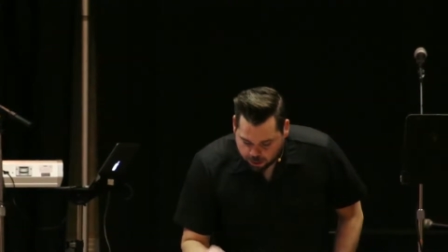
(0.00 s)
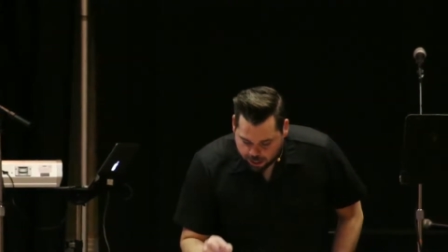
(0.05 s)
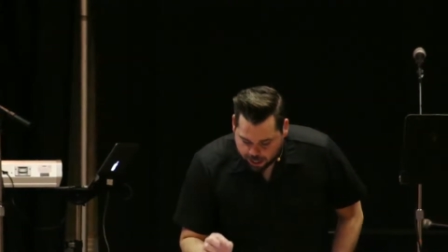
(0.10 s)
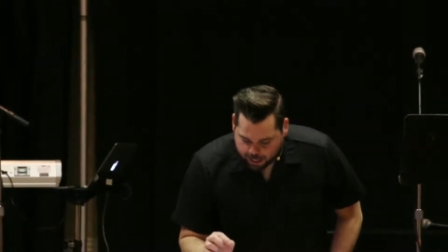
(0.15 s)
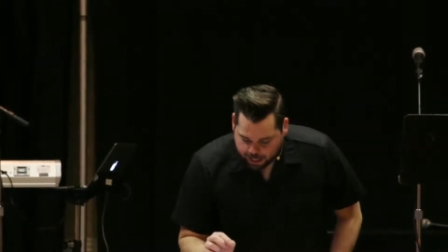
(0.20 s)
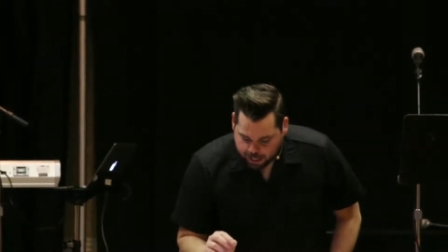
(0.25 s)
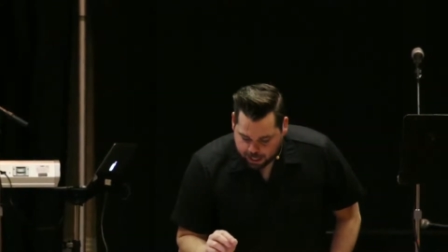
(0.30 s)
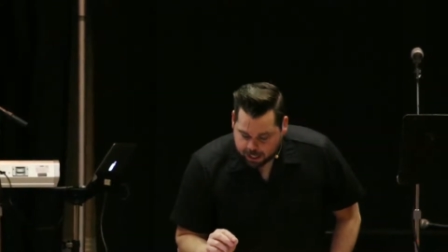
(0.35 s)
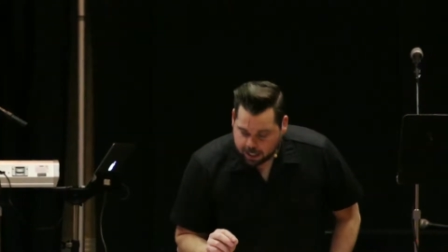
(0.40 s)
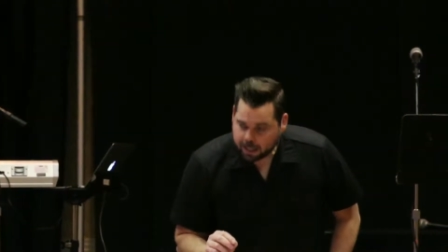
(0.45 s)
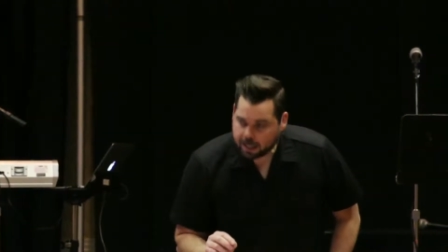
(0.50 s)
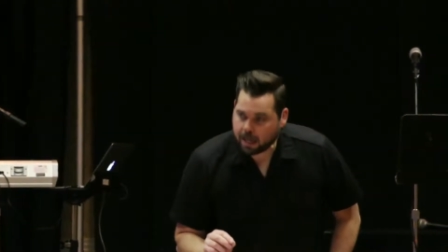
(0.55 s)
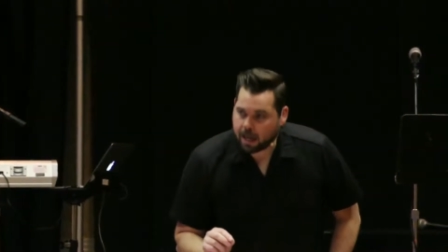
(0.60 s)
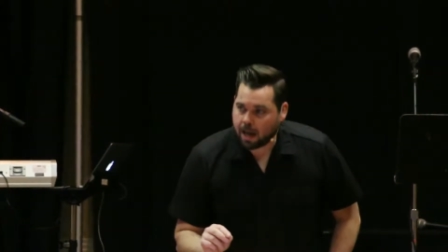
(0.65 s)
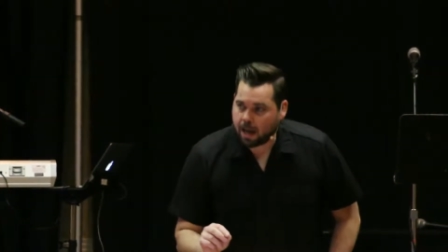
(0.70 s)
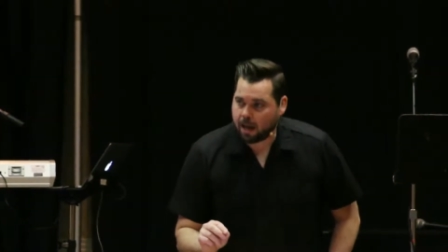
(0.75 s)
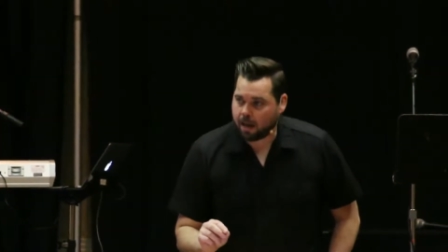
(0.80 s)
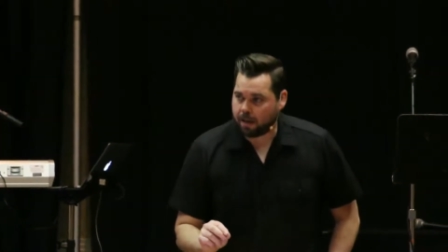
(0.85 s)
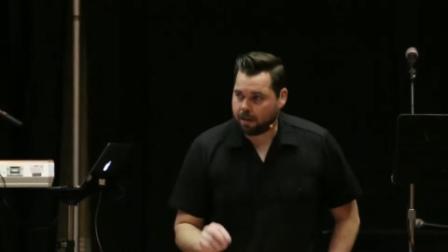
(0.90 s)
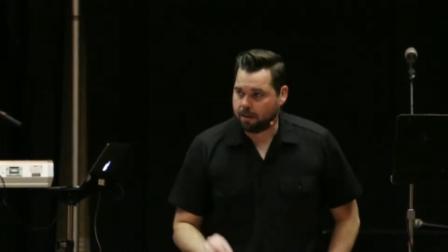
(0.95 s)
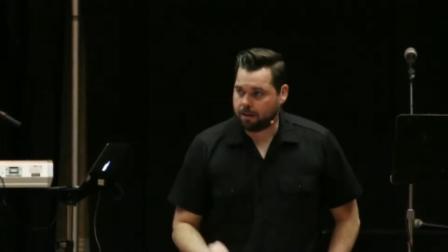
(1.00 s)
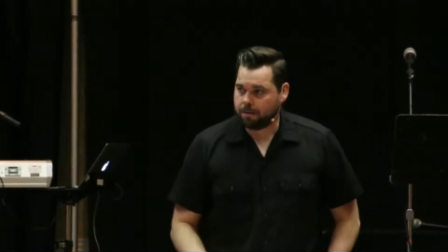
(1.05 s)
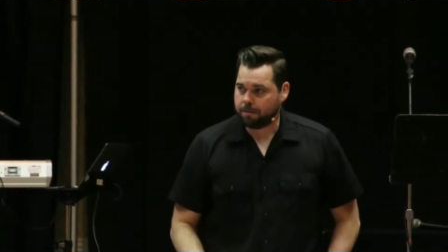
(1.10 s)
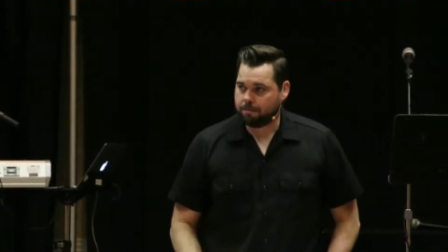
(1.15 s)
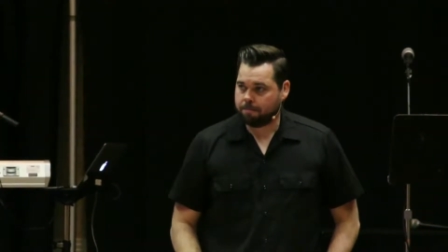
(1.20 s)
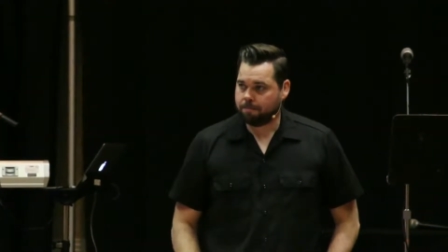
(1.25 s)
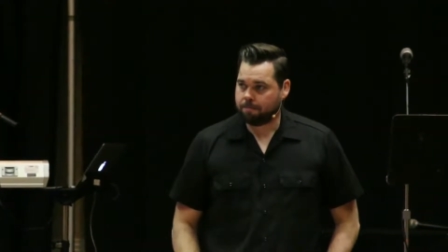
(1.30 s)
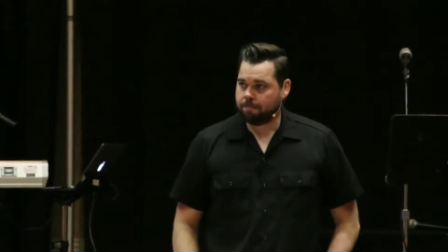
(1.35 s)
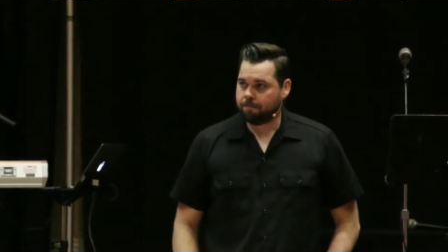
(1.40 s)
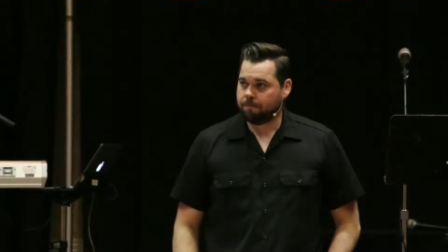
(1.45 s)
like a God
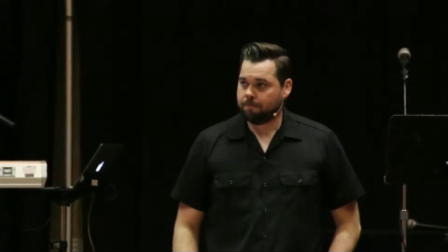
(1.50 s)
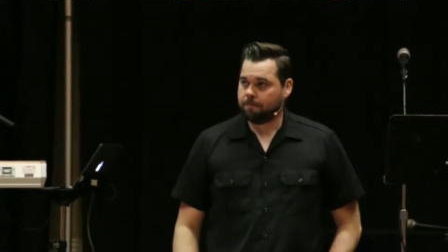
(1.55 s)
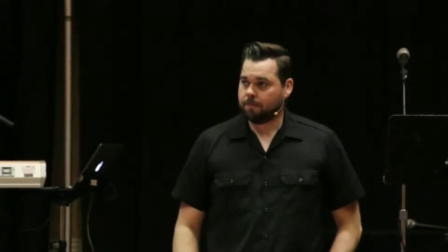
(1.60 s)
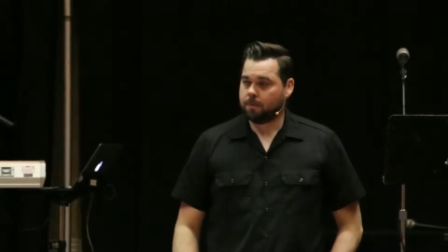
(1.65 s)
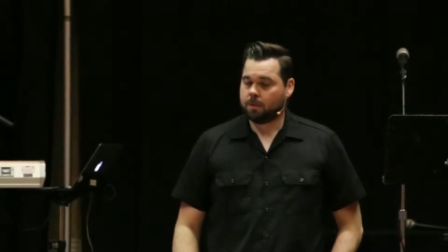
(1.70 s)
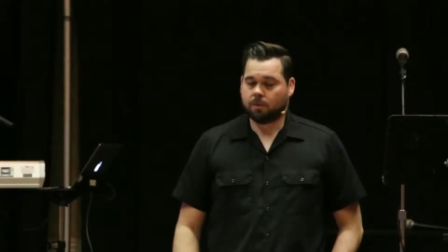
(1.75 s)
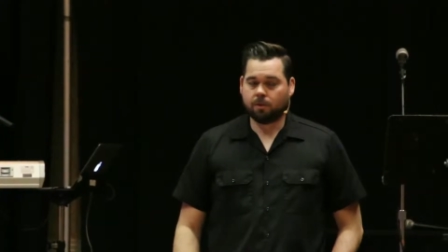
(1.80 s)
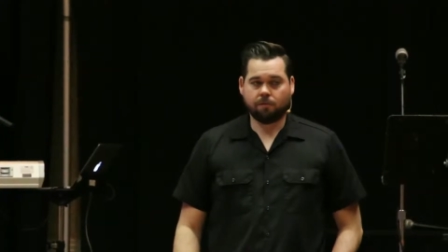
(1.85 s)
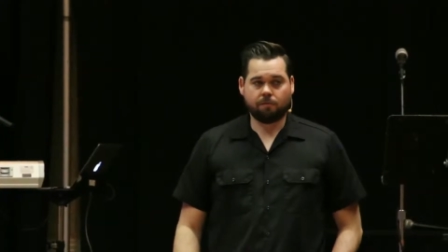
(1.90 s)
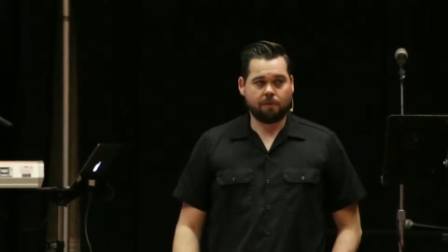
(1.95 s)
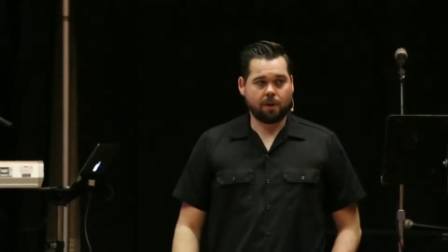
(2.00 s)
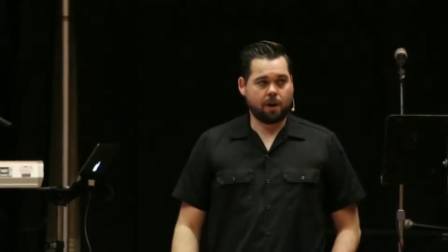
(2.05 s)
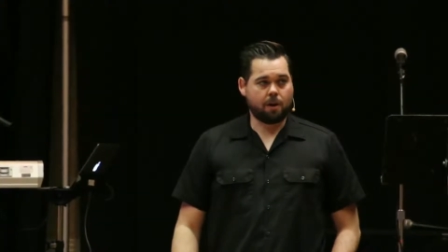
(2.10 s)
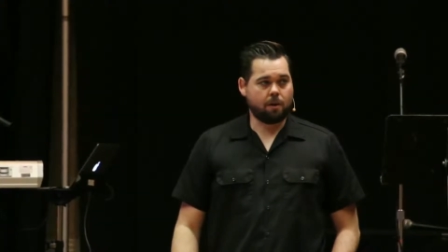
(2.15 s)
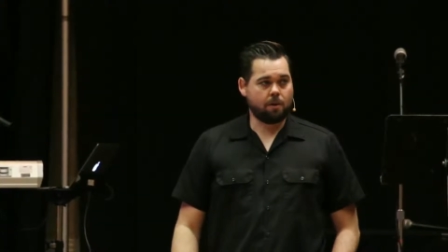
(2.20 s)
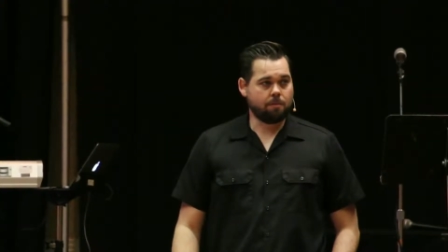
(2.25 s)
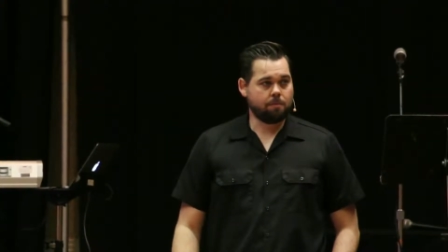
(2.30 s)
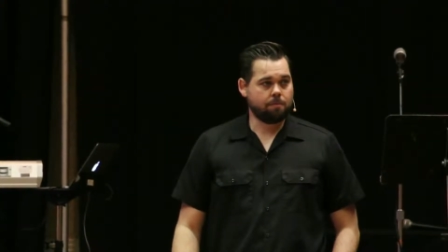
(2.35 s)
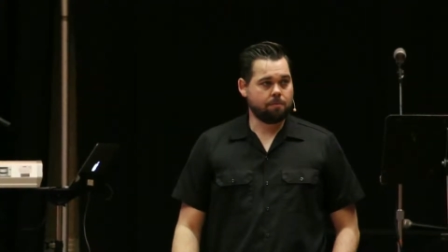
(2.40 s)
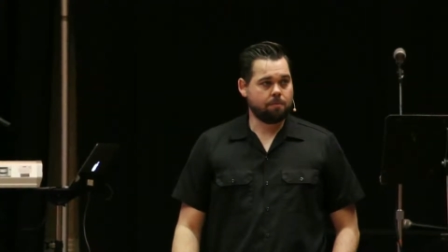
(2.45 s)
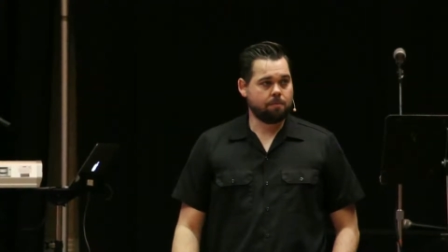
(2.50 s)
to Pharaoh.